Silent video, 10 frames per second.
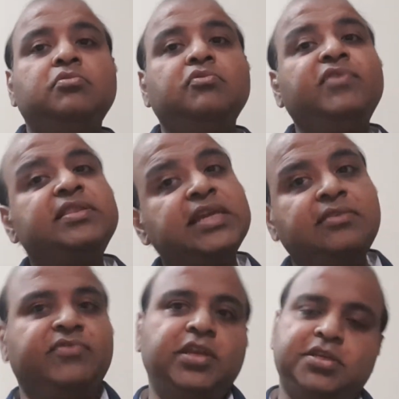with
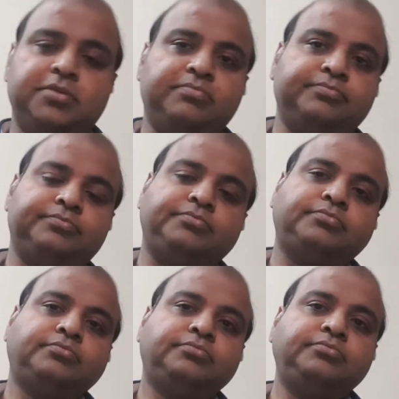infinity,
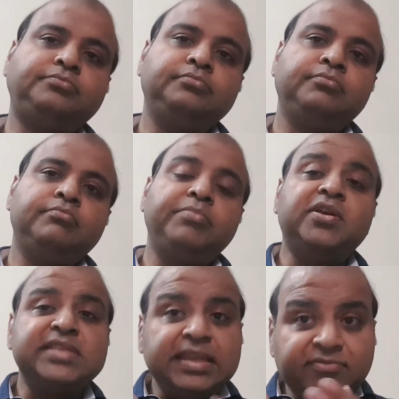
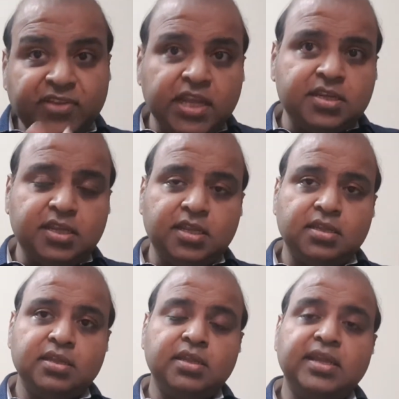because infinity
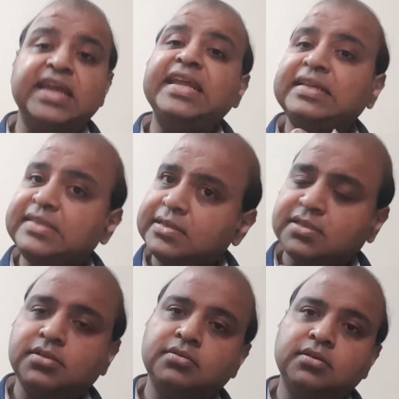can
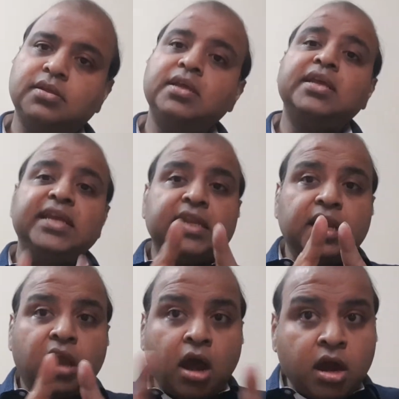exist in a
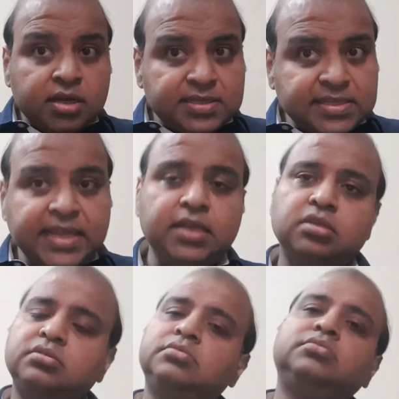large scale
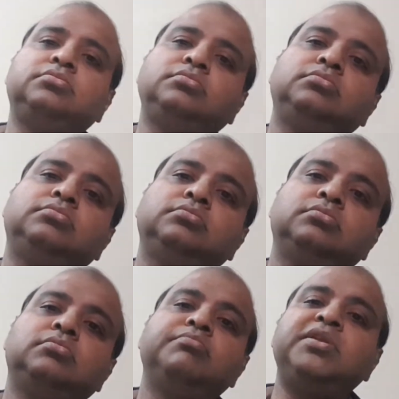
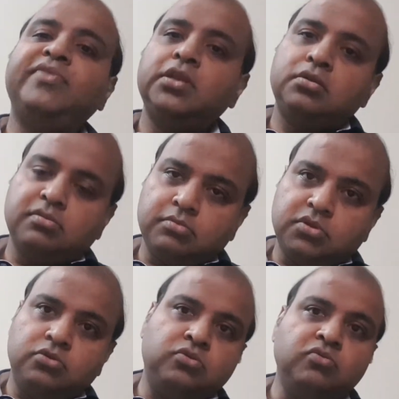between
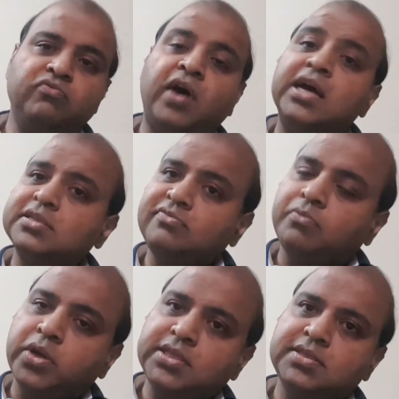two vast
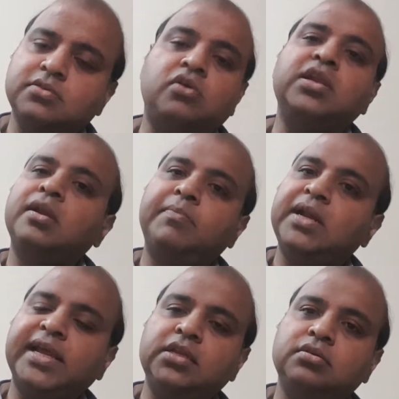points on a number
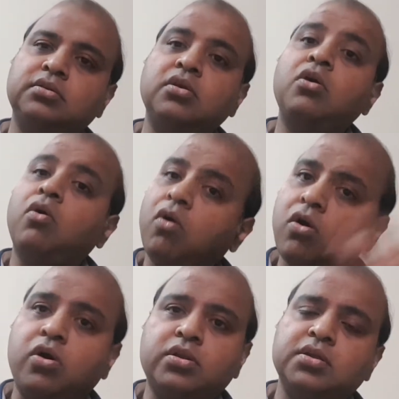line,
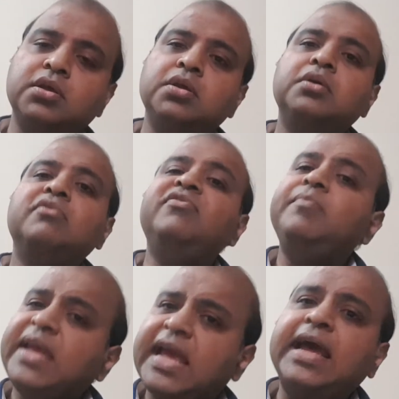or we
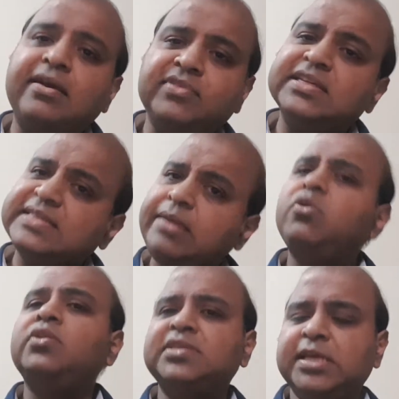may have the same
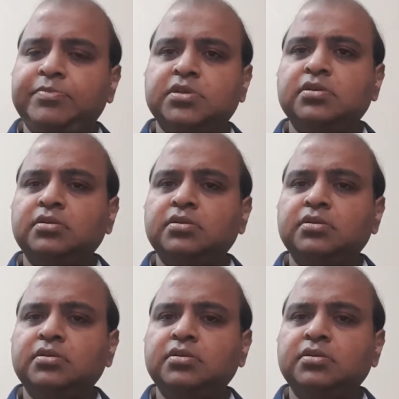concept